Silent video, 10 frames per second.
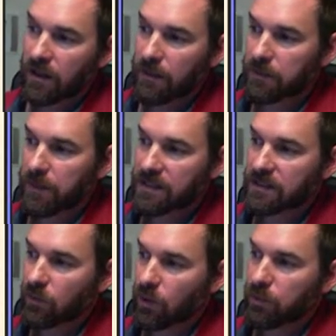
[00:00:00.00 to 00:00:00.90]
Klamath
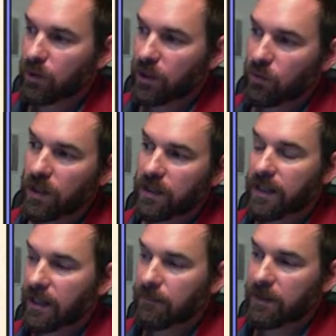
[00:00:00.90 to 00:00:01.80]
Basin at 1.01 and
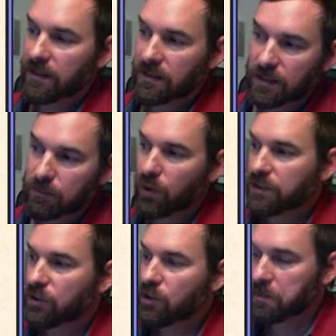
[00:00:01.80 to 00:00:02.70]
they come in at
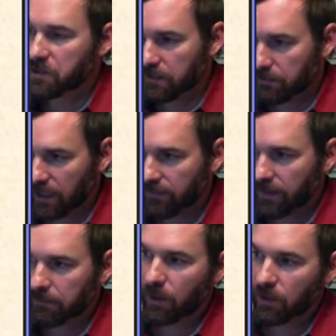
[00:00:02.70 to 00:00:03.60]
10.2% body
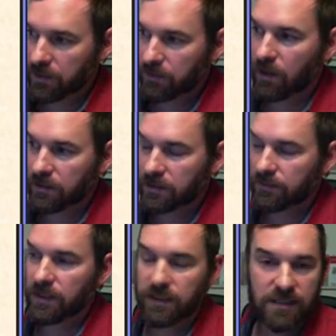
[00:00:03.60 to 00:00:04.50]
fat, both in
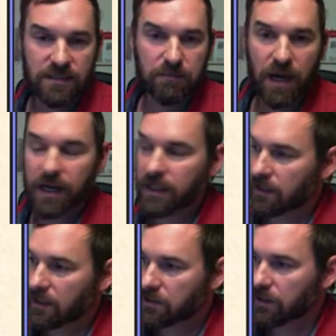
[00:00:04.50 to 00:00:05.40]
relatively decent body
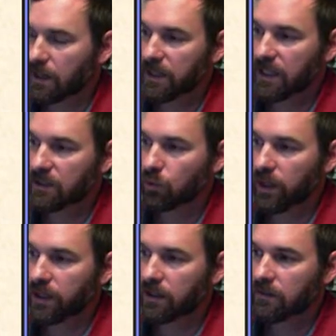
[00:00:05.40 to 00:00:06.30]
condition coming into
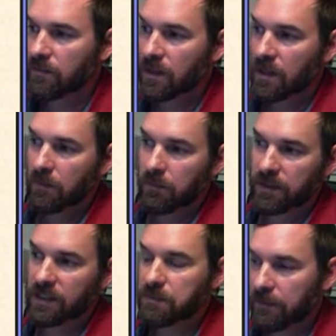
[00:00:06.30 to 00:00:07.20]
winter,
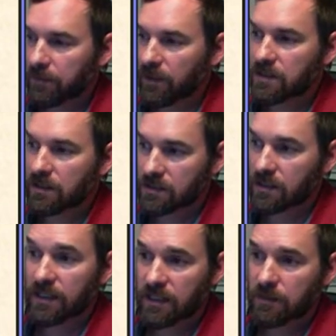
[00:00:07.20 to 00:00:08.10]
but this population does
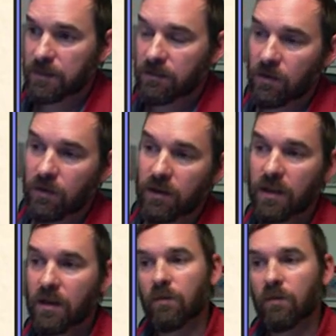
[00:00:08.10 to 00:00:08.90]
not tend to be growing.